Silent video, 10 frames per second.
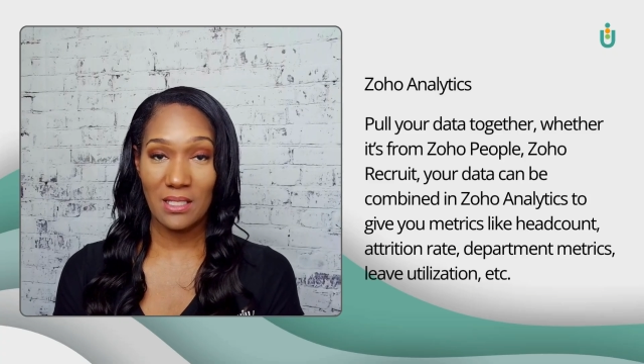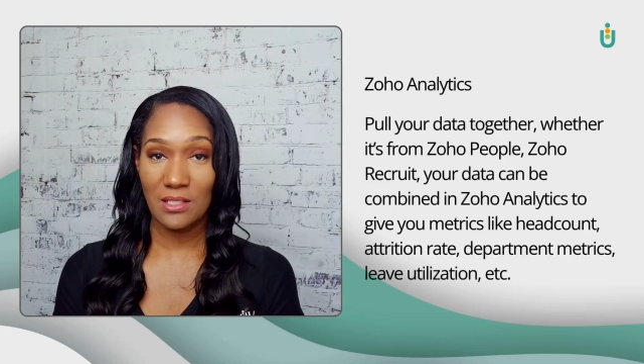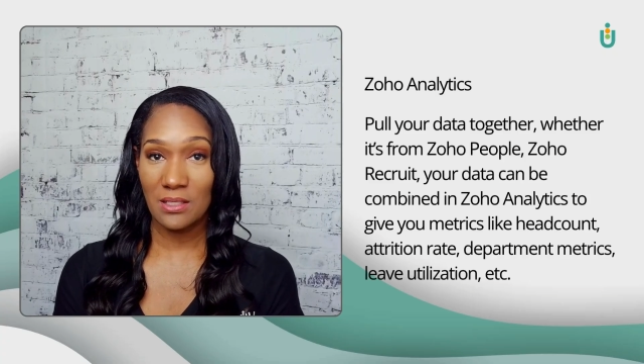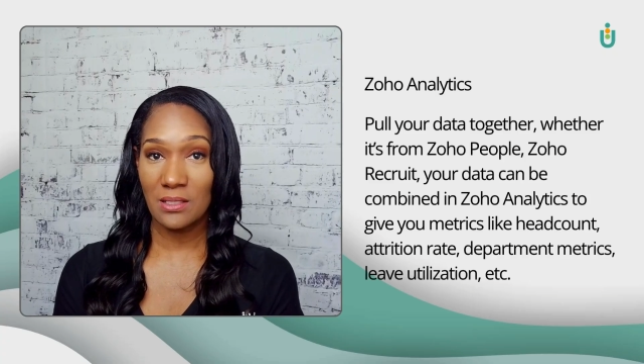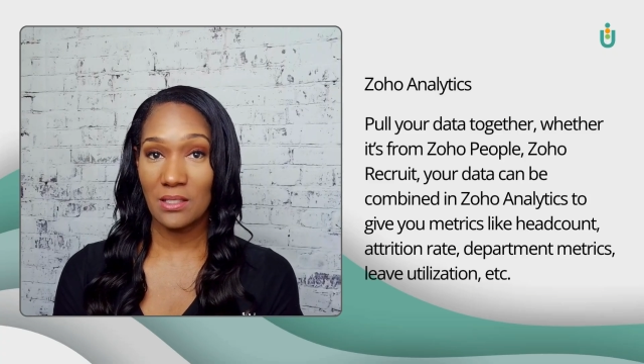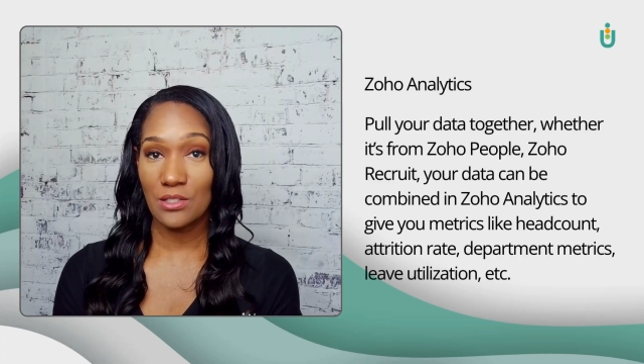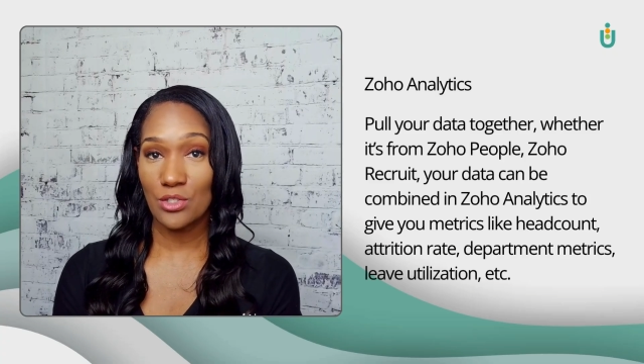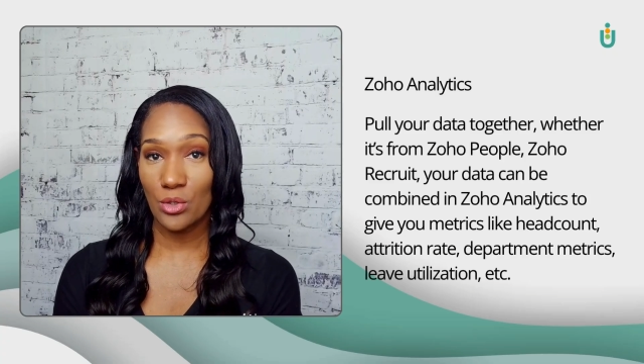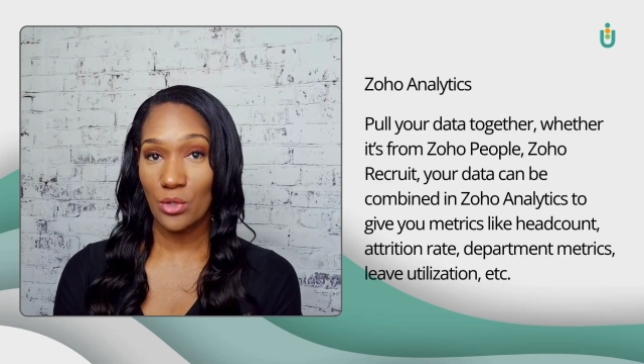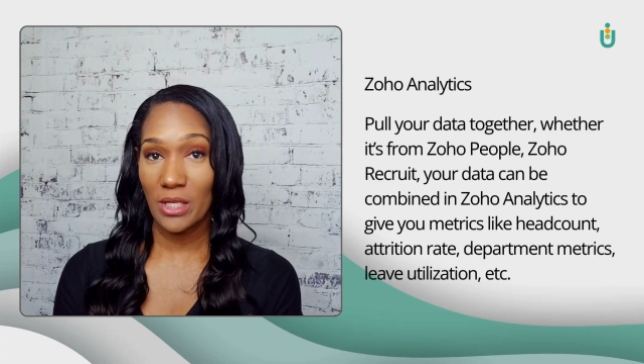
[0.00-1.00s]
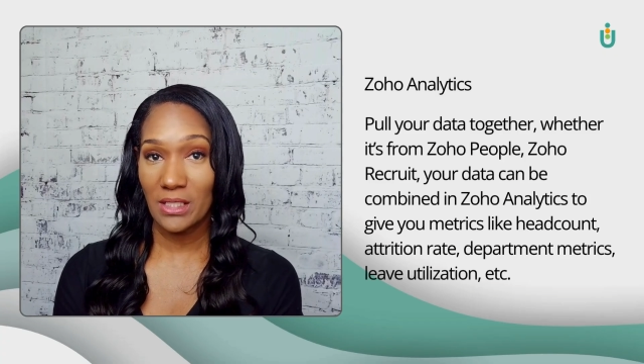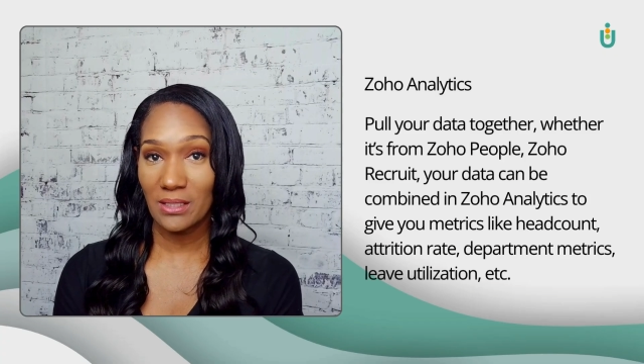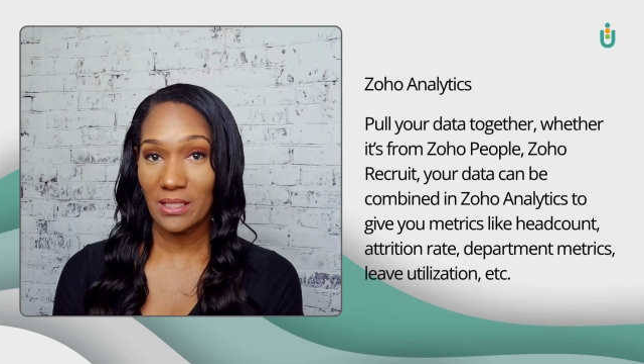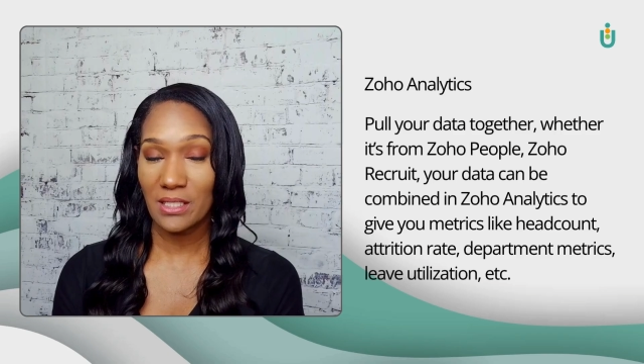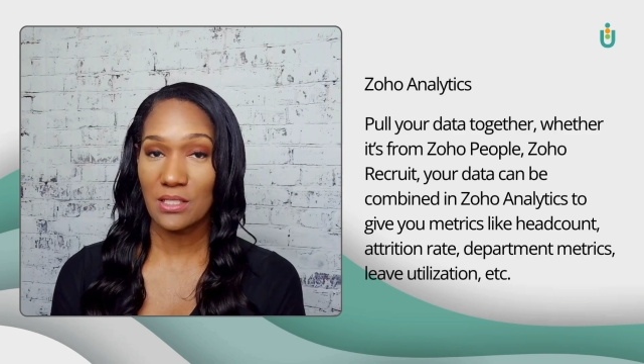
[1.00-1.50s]
in Zoho
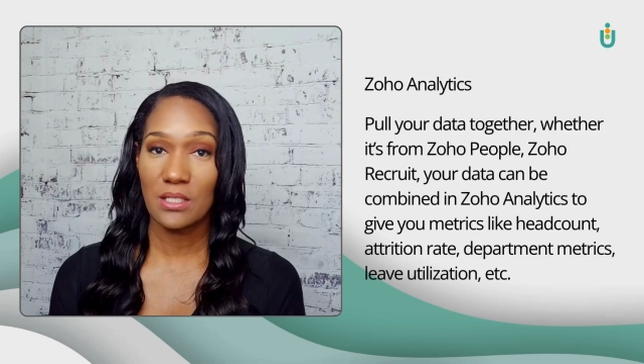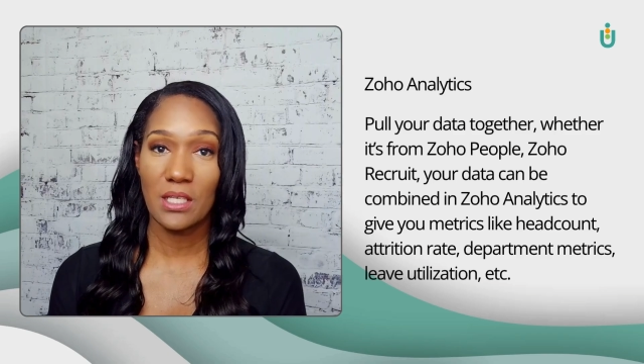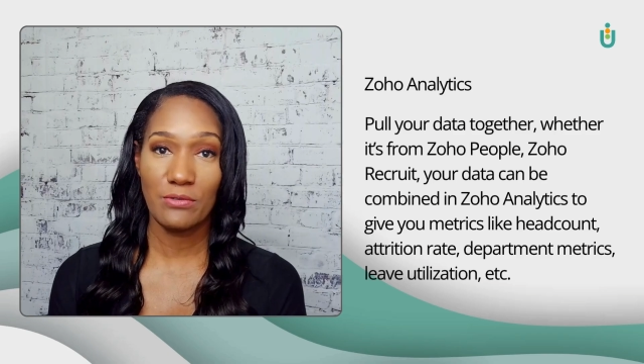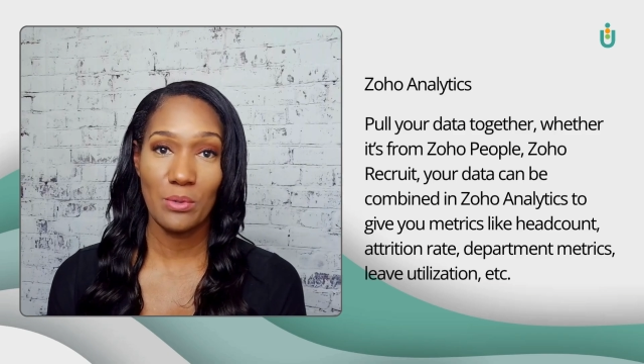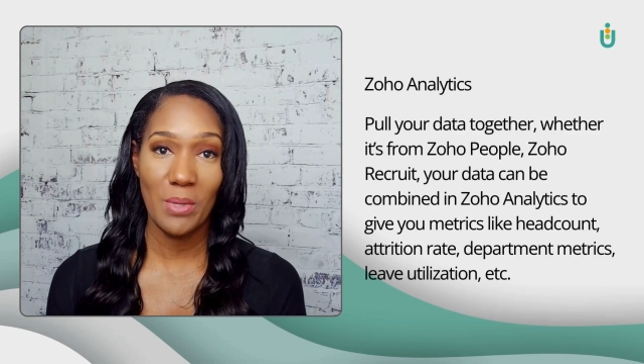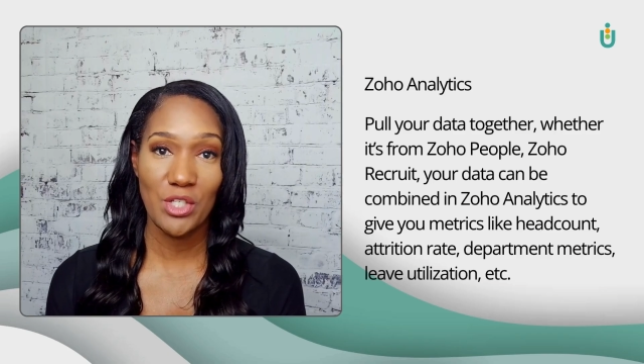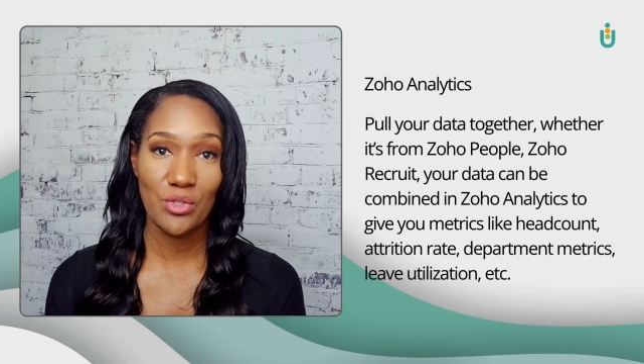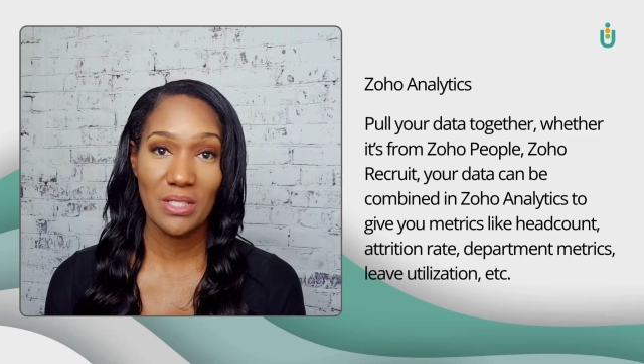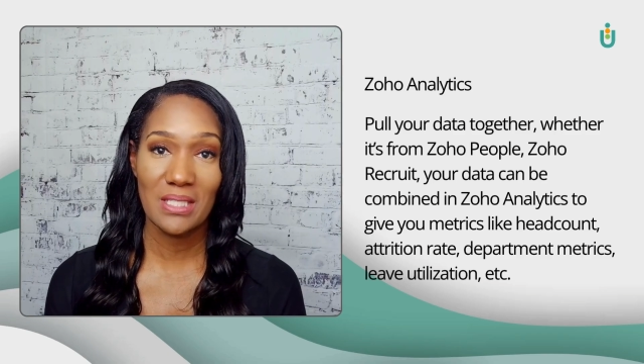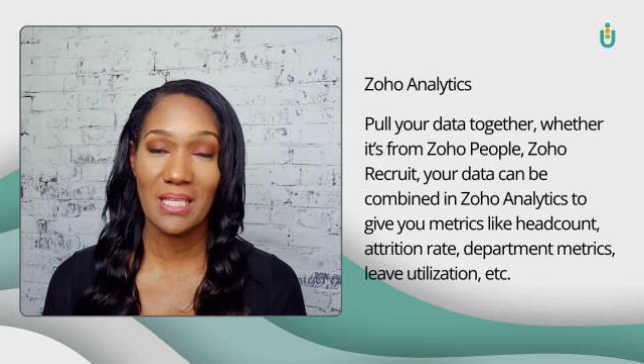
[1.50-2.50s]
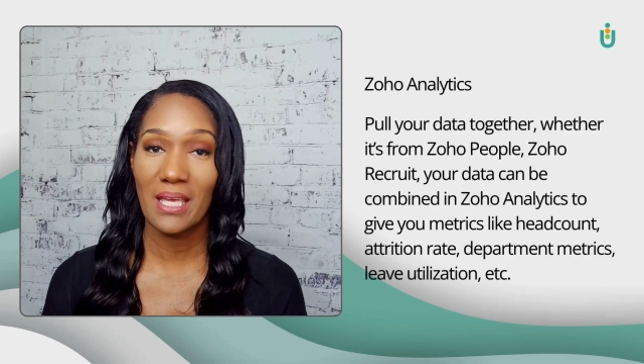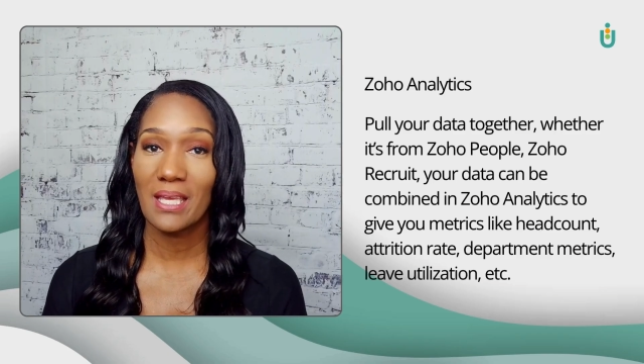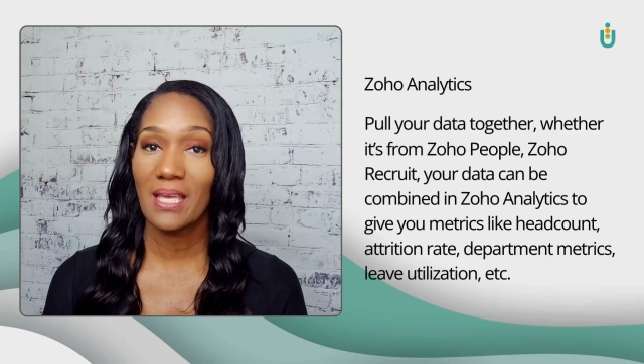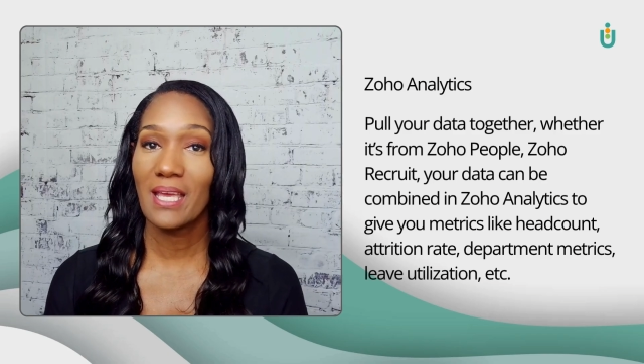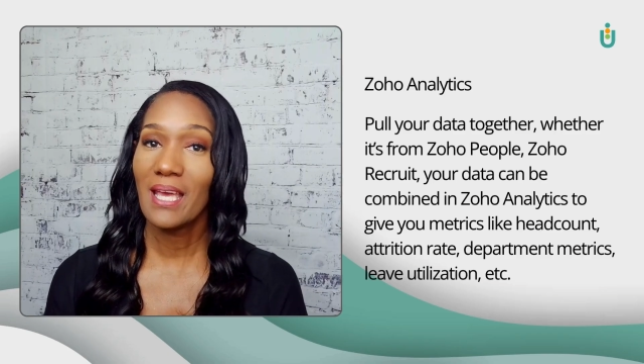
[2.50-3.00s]
Analytics to give you metrics like